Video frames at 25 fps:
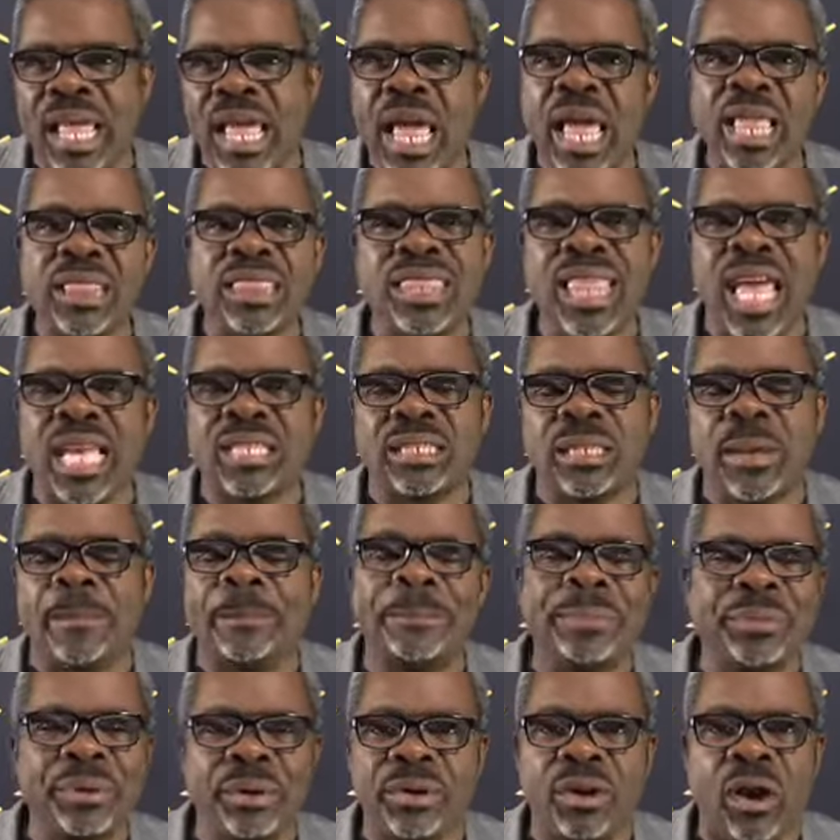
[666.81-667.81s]
And that's the
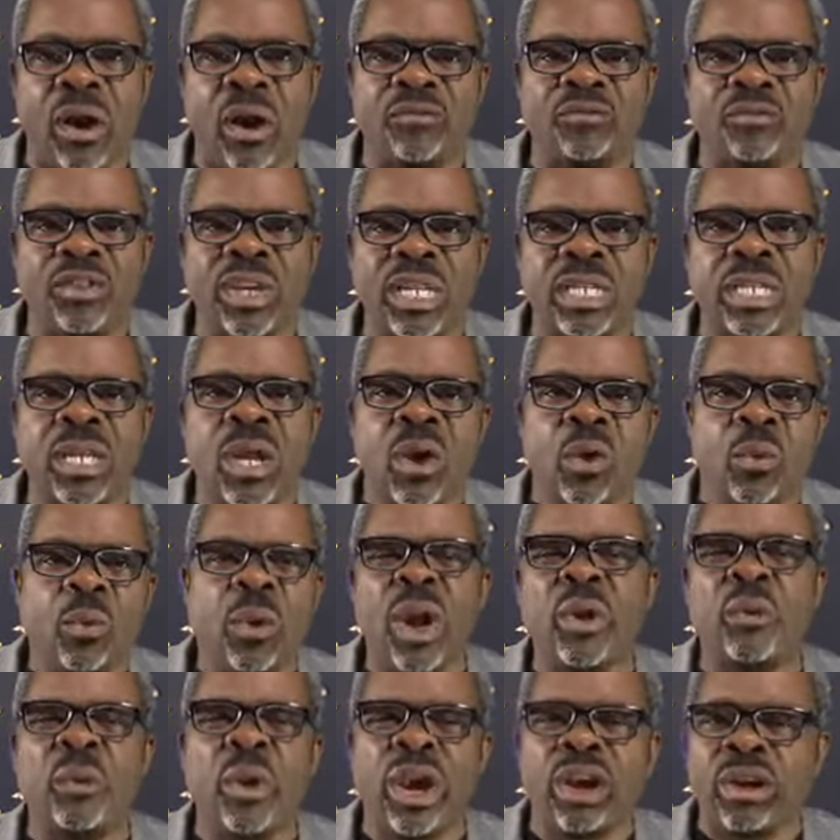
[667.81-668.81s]
beauty of it,
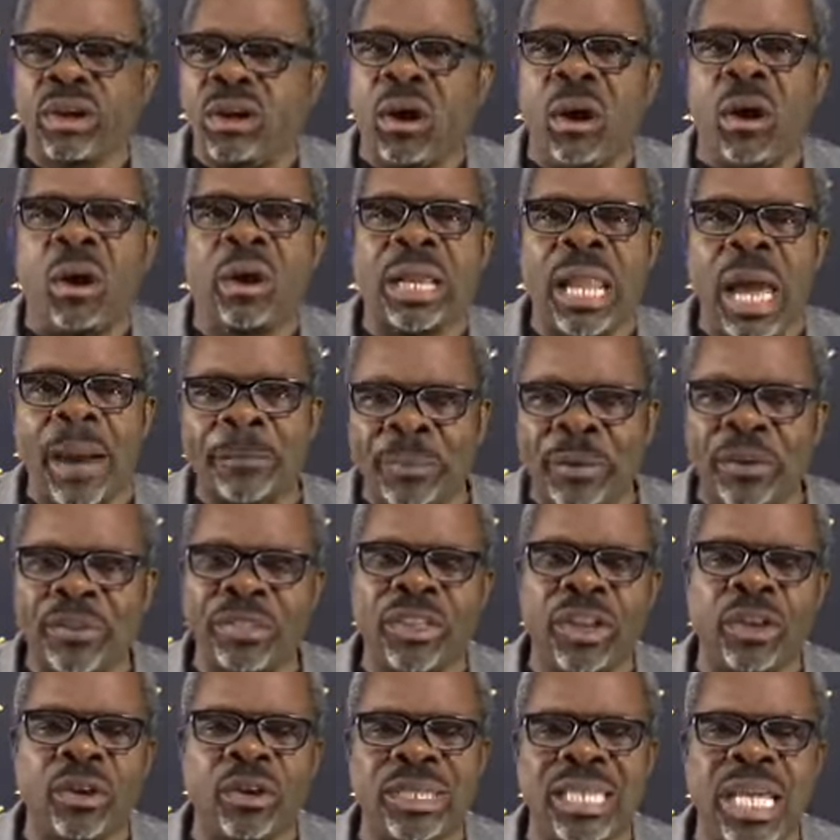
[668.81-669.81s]
when we call upon
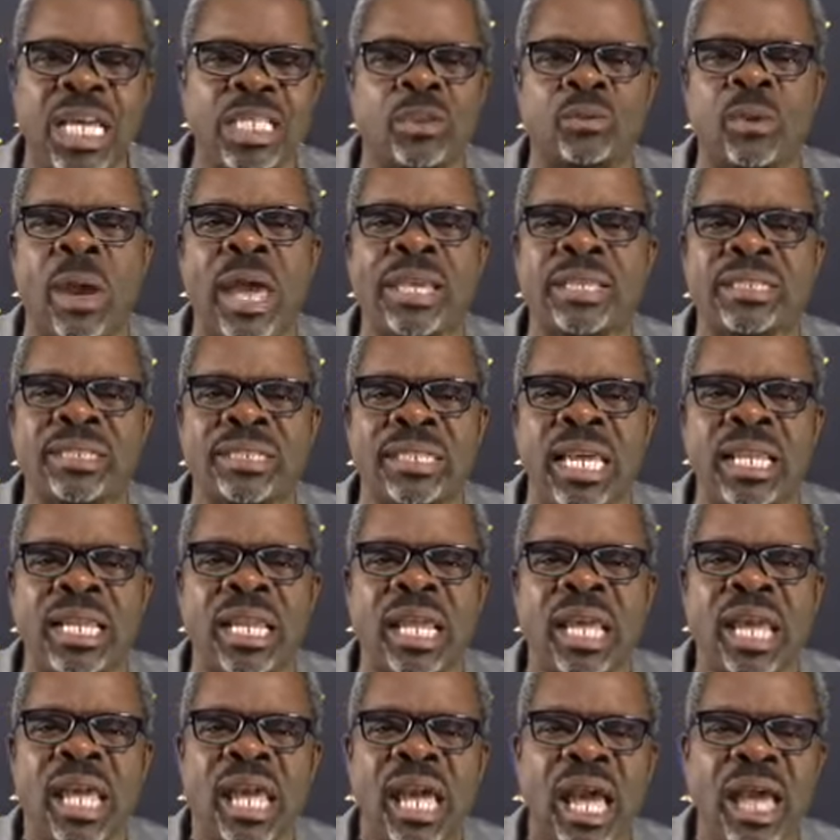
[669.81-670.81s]
the Lord. That's why he said,
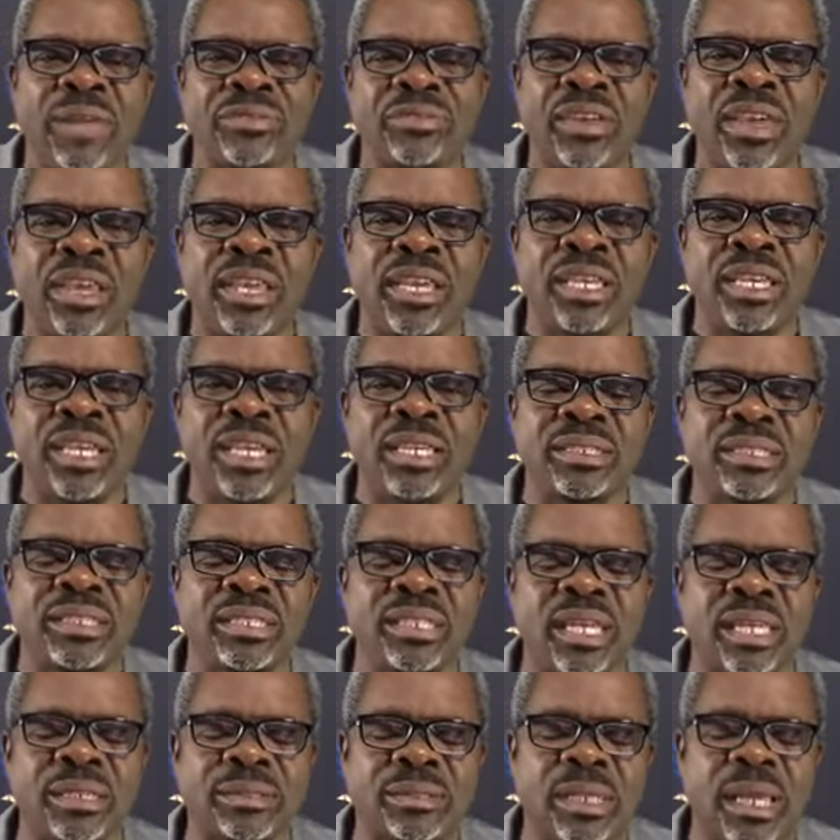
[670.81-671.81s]
I think
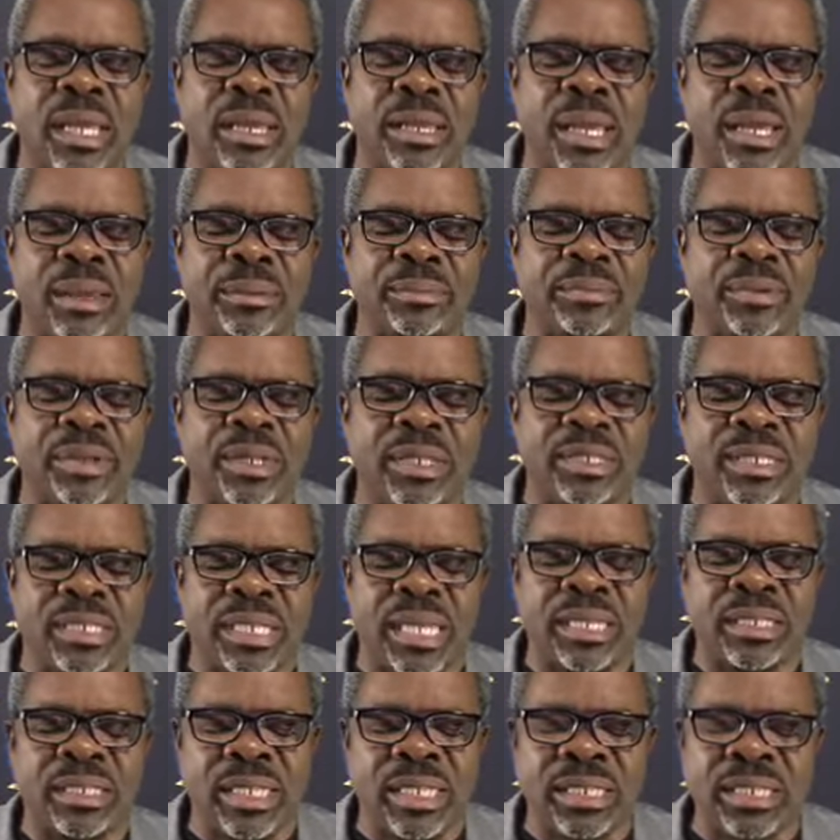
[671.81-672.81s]
it's
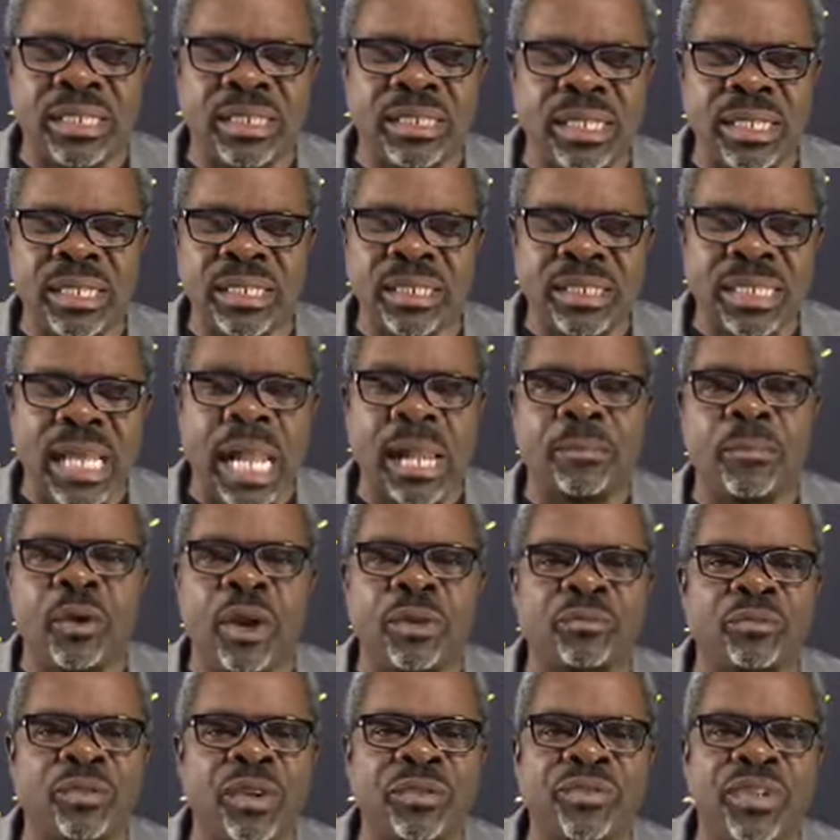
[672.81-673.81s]
in Psalm
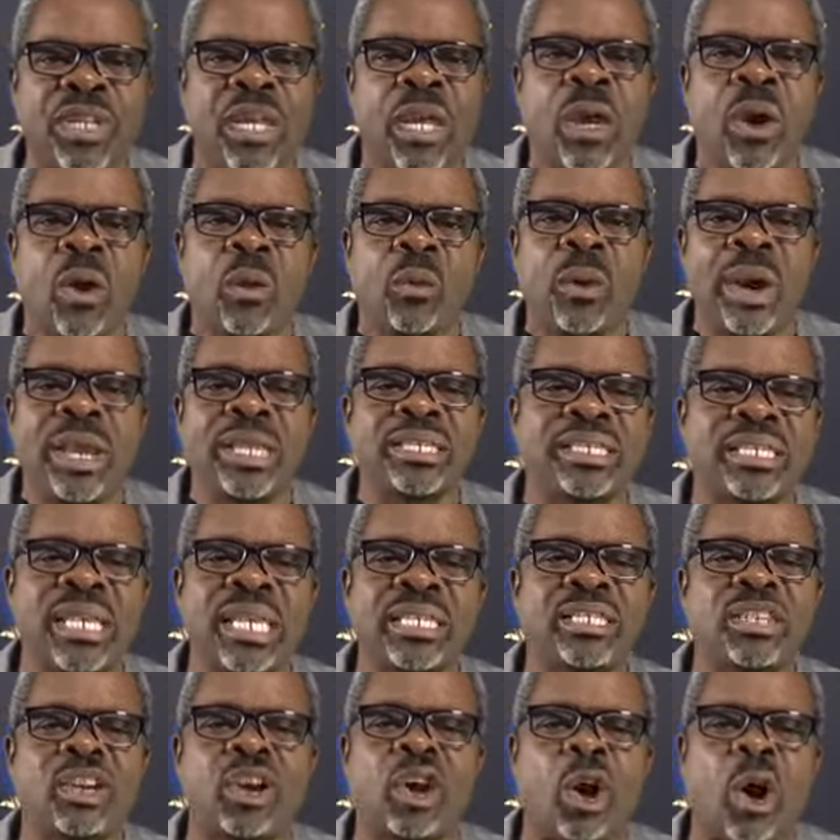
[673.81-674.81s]
150, where he
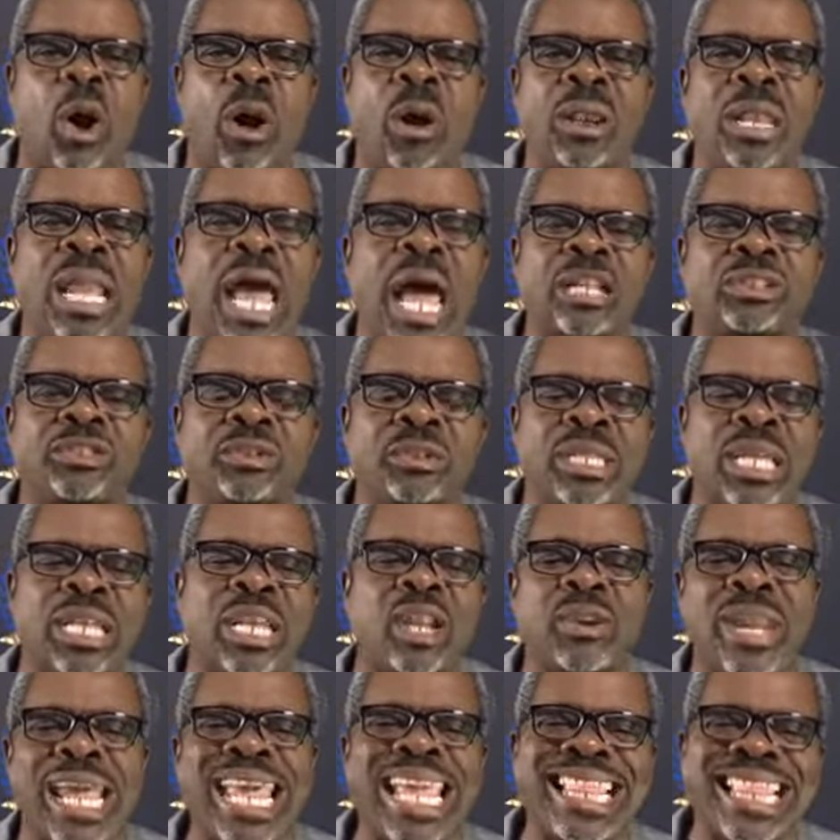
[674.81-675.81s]
says, call unto the
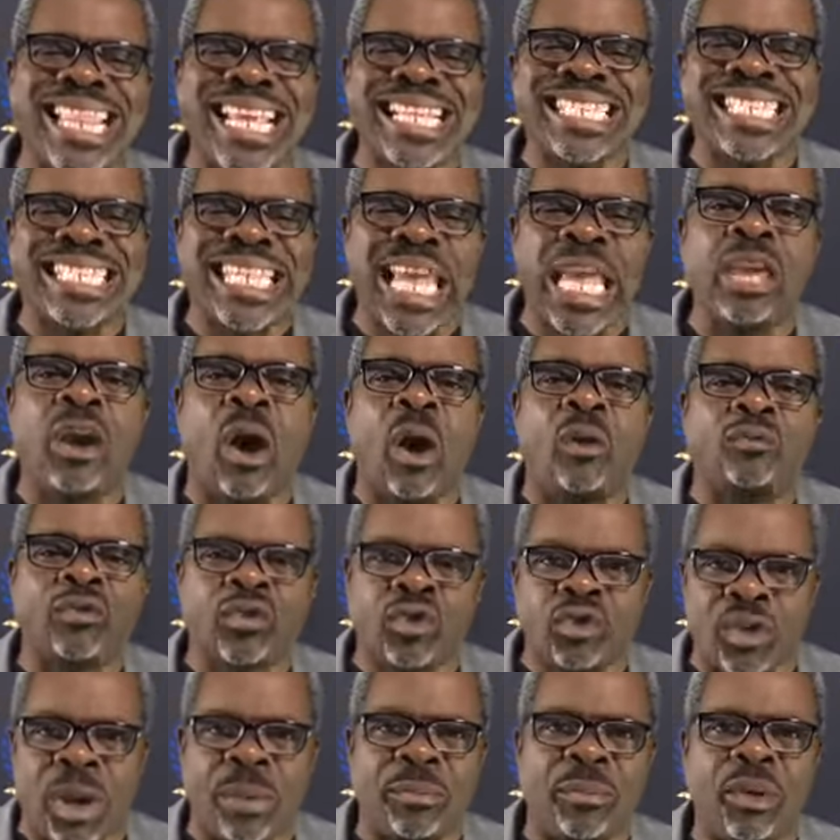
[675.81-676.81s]
Lord in the day of
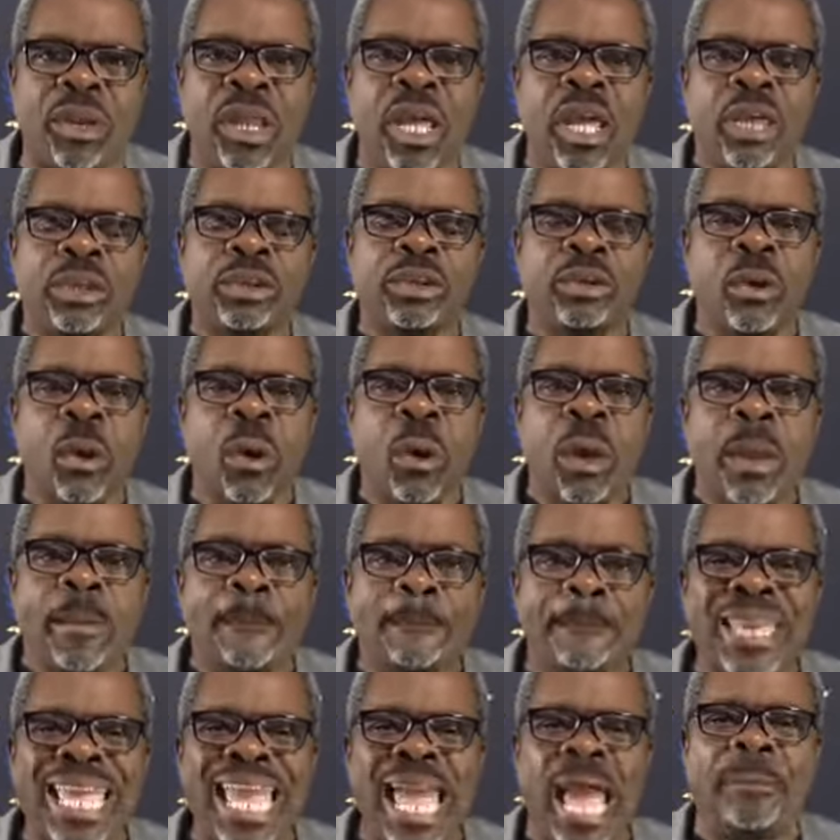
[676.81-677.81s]
trouble. You know,
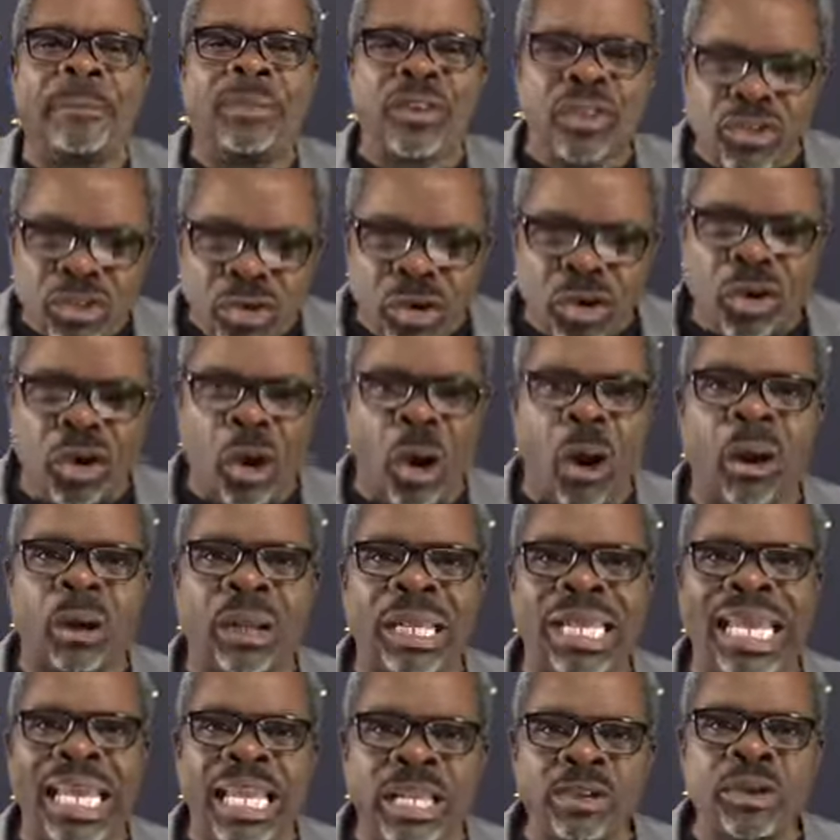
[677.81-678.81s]
be able to
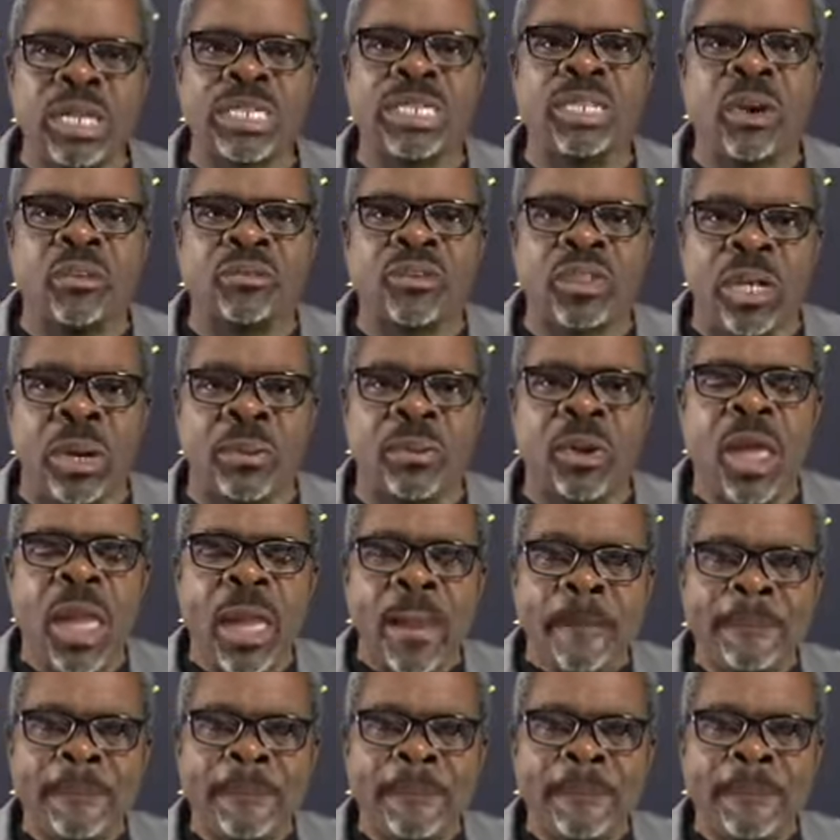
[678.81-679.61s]
call in your day of trouble.